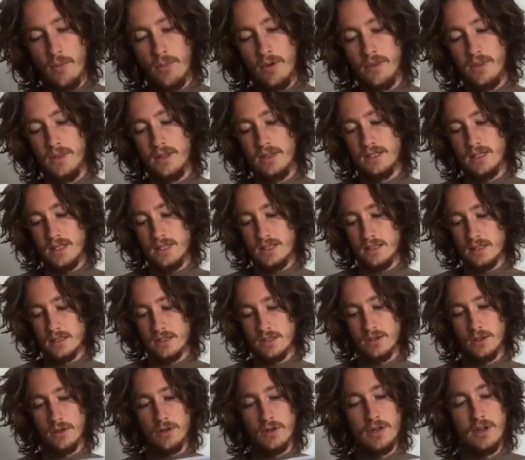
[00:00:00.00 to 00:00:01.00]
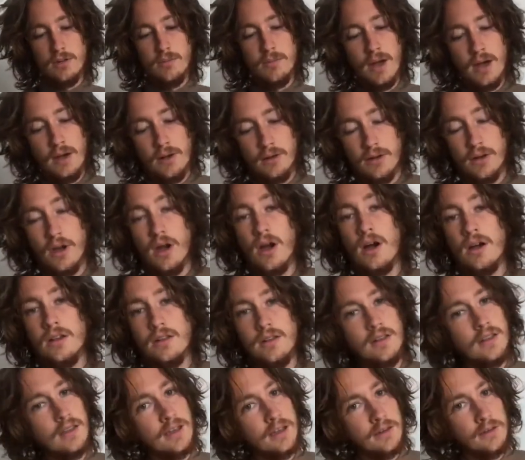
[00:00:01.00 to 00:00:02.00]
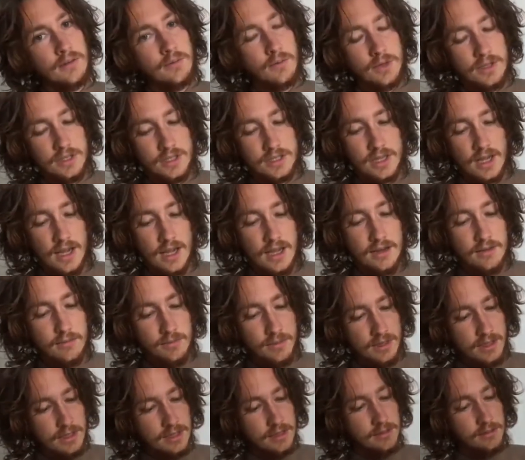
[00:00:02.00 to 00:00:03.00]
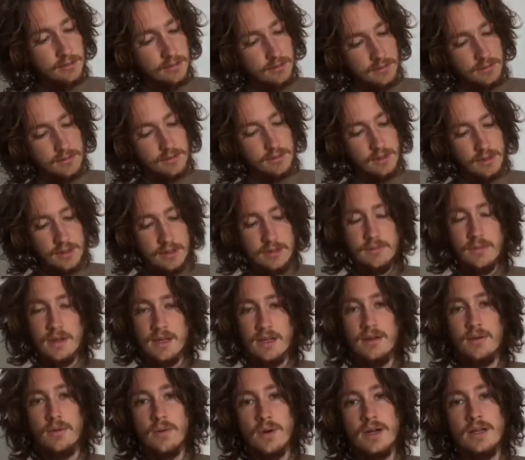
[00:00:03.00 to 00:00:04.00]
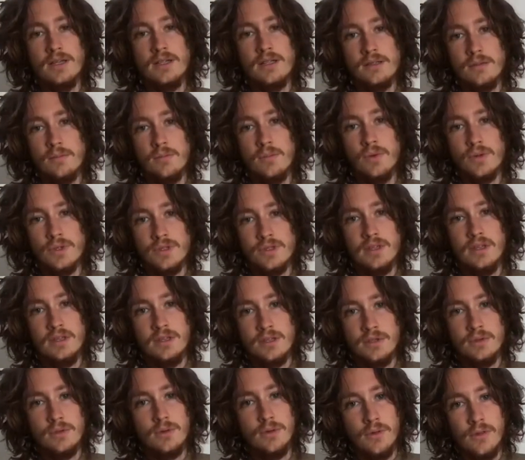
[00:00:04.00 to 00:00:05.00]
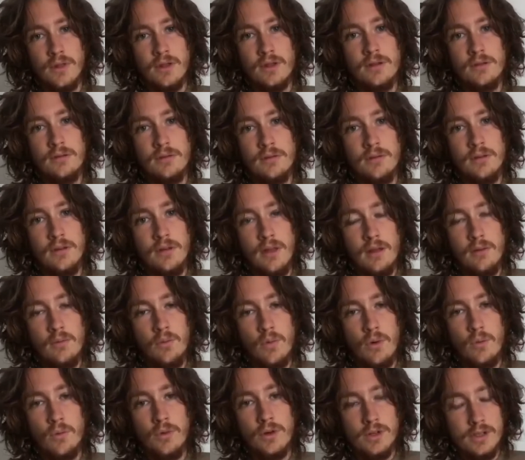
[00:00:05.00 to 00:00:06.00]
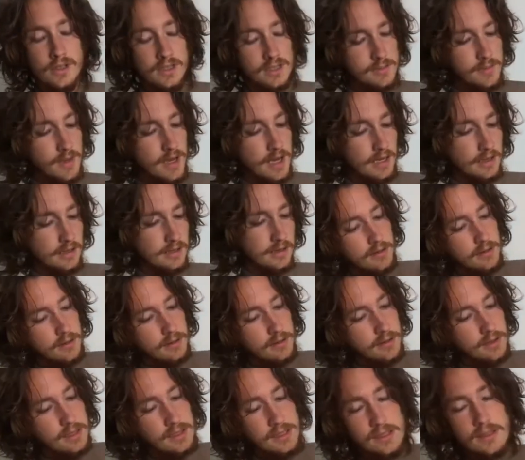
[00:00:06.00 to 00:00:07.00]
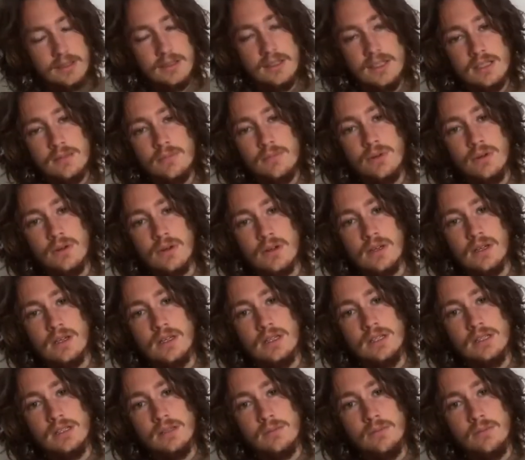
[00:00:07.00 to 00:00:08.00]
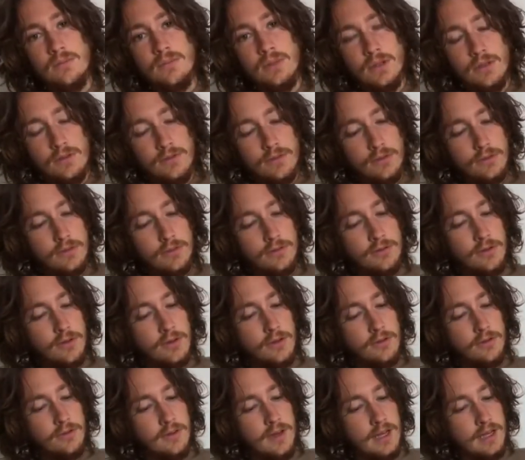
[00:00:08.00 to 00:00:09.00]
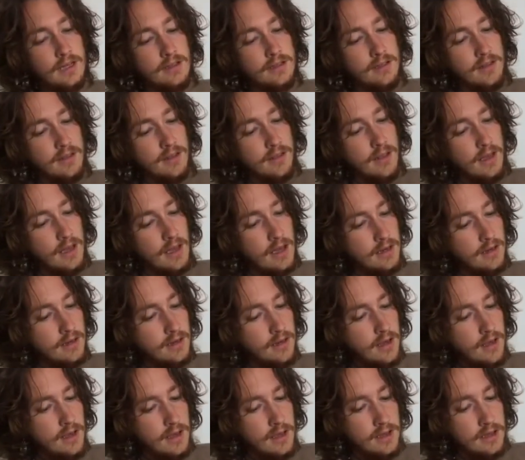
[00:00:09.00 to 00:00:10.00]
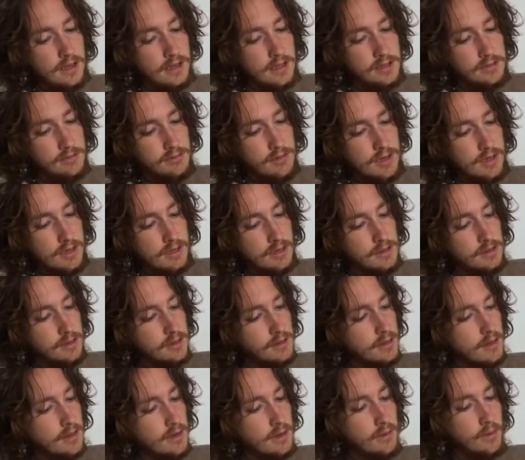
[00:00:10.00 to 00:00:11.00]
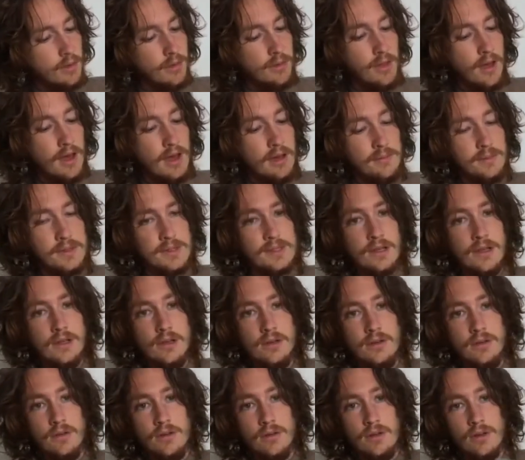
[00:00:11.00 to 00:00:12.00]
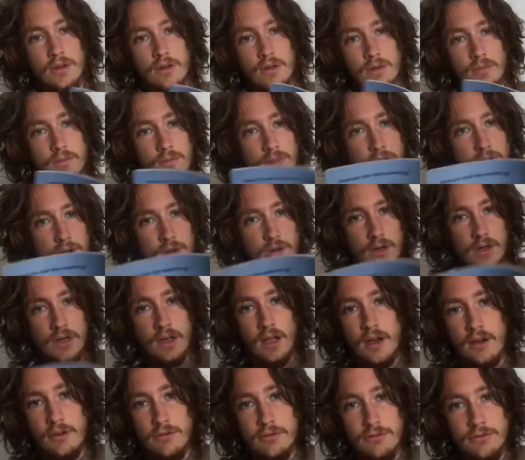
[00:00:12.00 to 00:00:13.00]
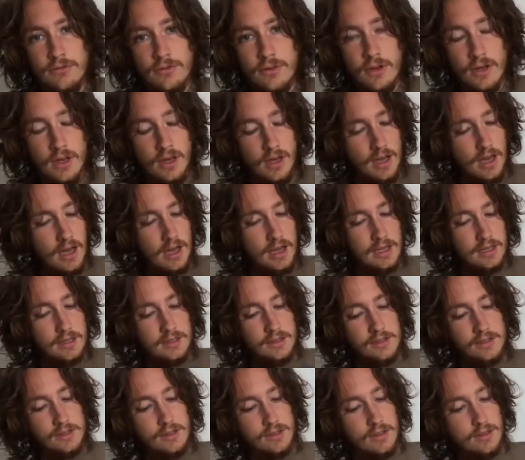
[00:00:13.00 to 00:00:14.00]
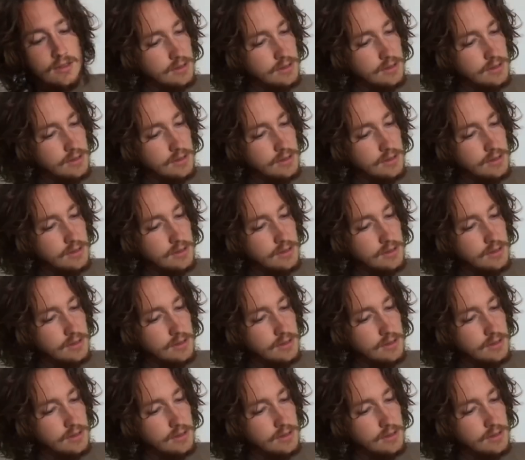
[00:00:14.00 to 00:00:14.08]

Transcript: but this is a story about gardening, which can be in many ways more sensual than one would expect. This book is beautiful for the fact that it is written with absolute pure love and